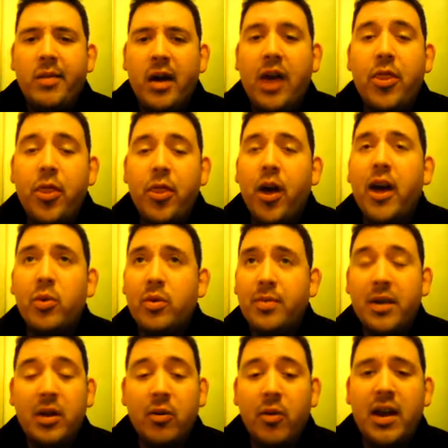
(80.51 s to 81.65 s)
I thought it would
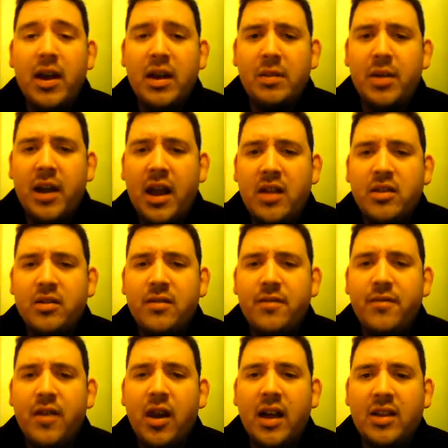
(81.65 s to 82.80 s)
be great, but I just
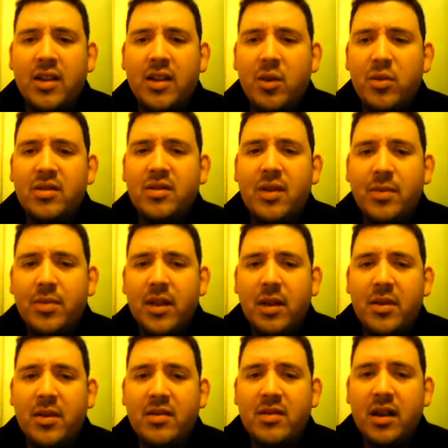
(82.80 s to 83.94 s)
felt like there was something
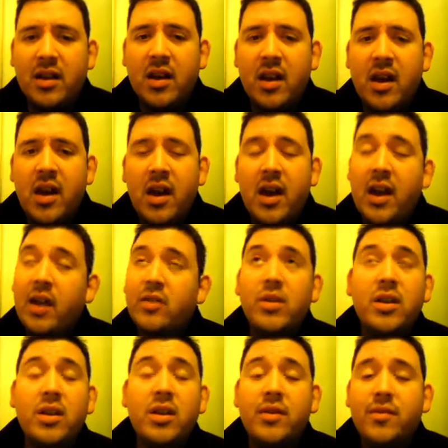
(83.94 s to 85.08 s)
missing. And I was
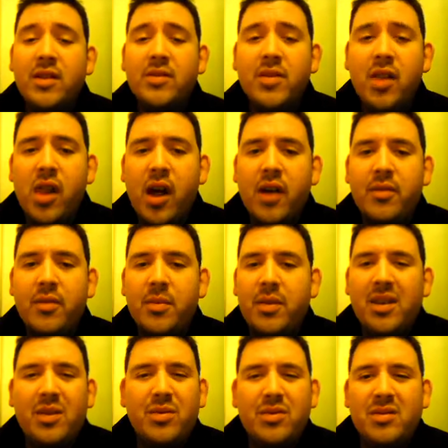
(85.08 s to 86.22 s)
really good friends with a lot of them, but
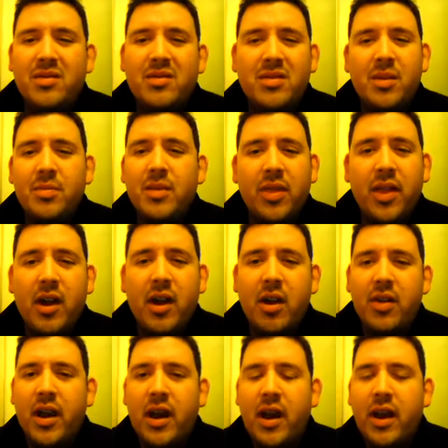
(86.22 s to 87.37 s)
there was just something there
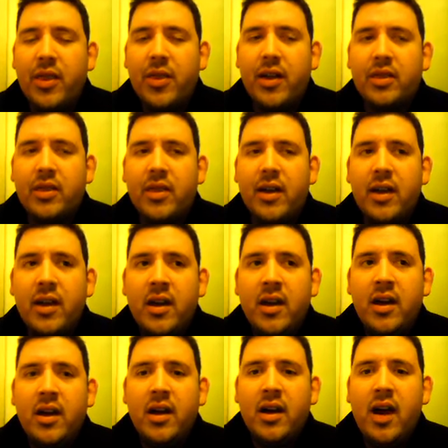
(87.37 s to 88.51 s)
that I think that
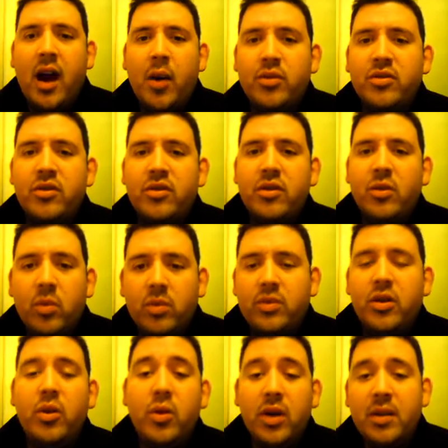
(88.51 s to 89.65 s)
God was
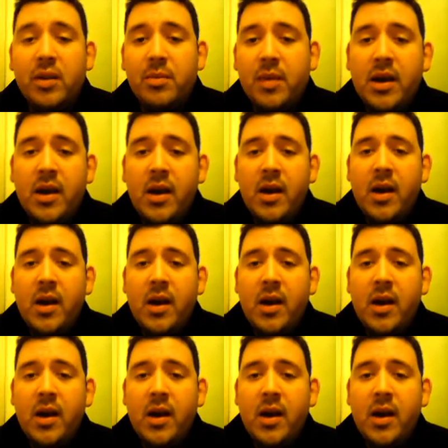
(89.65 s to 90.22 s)
doing in me.